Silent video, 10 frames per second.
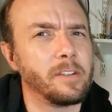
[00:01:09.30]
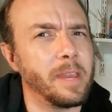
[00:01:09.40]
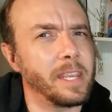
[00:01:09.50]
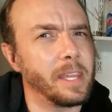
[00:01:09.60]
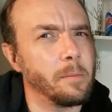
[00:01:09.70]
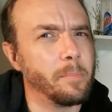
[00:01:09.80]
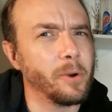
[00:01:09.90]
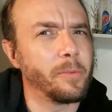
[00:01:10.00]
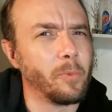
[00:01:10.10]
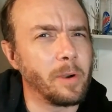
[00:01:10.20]
to make it
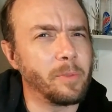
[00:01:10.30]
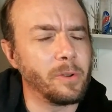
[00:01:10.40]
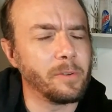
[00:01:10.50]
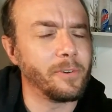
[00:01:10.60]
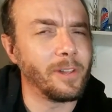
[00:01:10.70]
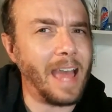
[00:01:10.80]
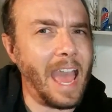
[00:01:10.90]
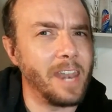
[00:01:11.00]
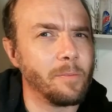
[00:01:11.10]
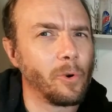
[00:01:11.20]
both more beautiful
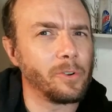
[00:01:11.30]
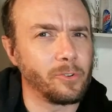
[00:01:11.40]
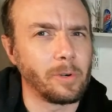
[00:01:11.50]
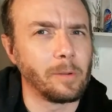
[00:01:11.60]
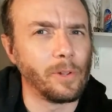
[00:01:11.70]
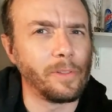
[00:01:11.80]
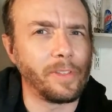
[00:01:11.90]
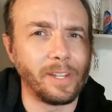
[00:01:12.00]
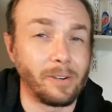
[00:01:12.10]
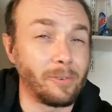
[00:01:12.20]
and more durable
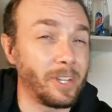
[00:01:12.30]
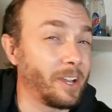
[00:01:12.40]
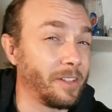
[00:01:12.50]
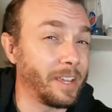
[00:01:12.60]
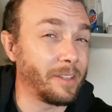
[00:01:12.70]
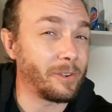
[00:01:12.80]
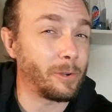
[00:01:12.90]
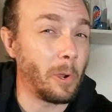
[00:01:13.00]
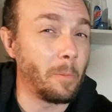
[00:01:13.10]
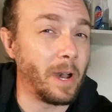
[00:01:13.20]
than literally all the other
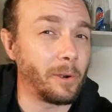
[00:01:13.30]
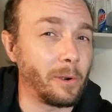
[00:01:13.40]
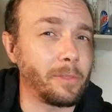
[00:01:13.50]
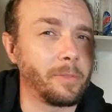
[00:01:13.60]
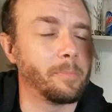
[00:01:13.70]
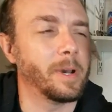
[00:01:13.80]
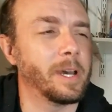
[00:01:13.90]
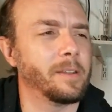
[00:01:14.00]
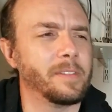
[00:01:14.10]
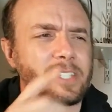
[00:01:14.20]
chrome on Earth,
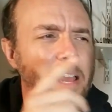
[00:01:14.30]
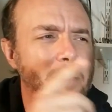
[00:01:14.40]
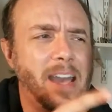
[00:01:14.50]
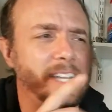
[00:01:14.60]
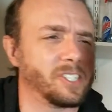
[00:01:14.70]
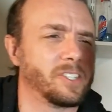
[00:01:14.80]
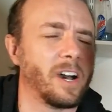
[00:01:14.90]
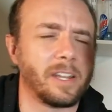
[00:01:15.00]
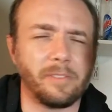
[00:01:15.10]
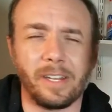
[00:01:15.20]
but this guy packs a
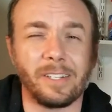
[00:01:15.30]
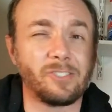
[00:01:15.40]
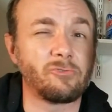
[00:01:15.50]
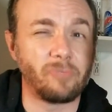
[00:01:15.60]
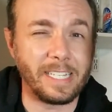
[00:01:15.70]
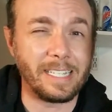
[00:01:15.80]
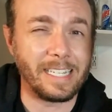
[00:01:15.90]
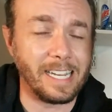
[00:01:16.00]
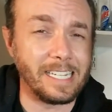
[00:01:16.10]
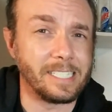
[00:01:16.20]
ton of it, and it's
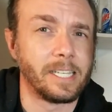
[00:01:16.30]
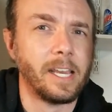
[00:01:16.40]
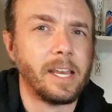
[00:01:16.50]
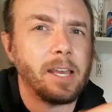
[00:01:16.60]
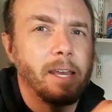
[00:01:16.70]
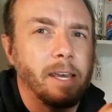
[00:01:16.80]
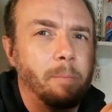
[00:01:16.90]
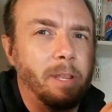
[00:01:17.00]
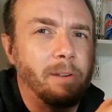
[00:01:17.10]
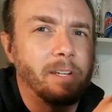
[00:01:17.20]
really nice. And
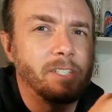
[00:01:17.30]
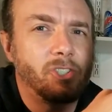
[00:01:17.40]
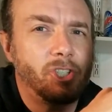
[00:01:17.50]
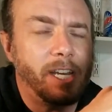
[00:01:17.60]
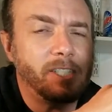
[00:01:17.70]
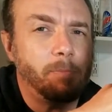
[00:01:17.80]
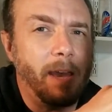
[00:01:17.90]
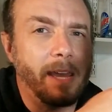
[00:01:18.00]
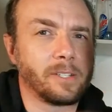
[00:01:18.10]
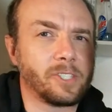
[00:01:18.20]
up here on his chest
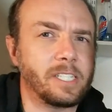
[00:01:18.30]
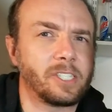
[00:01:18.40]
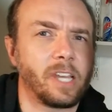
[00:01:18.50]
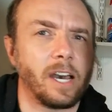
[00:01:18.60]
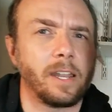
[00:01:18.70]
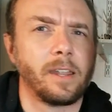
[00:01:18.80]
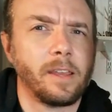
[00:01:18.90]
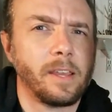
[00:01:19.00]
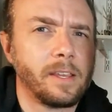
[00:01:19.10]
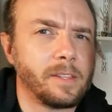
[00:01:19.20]
panels, he's got
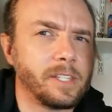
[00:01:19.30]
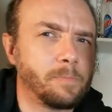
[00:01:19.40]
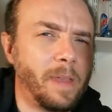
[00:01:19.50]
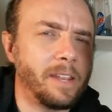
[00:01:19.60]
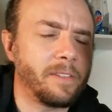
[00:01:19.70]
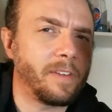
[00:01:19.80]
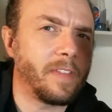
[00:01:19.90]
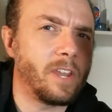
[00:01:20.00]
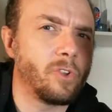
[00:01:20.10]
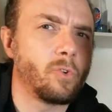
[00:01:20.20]
this paint thing
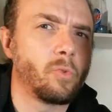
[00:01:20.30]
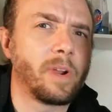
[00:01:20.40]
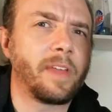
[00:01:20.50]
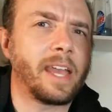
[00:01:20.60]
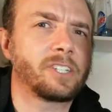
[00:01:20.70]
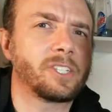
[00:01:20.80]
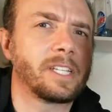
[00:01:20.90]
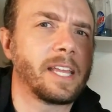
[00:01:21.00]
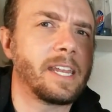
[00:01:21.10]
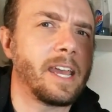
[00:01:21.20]
they do where they actually
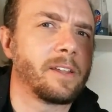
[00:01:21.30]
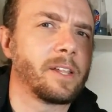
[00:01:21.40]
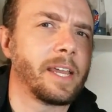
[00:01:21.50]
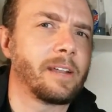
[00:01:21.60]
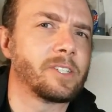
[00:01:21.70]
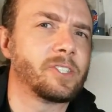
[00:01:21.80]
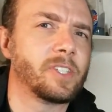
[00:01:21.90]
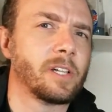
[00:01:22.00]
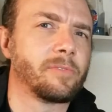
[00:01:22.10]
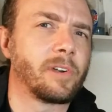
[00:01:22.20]
lay down a layer of
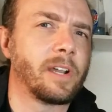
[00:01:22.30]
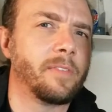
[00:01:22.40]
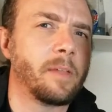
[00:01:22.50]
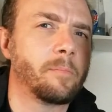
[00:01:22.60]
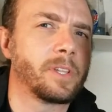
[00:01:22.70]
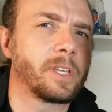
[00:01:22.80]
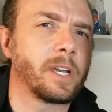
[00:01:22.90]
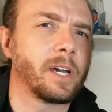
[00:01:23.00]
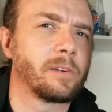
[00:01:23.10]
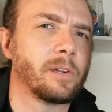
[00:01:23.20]
silver and then put the
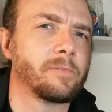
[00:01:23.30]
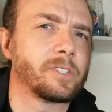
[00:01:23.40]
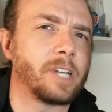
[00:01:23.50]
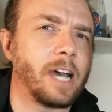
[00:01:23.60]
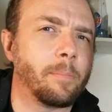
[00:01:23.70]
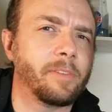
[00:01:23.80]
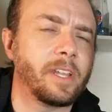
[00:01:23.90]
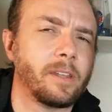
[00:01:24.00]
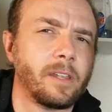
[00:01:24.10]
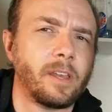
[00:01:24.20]
color over top of
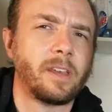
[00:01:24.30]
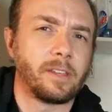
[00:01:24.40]
it.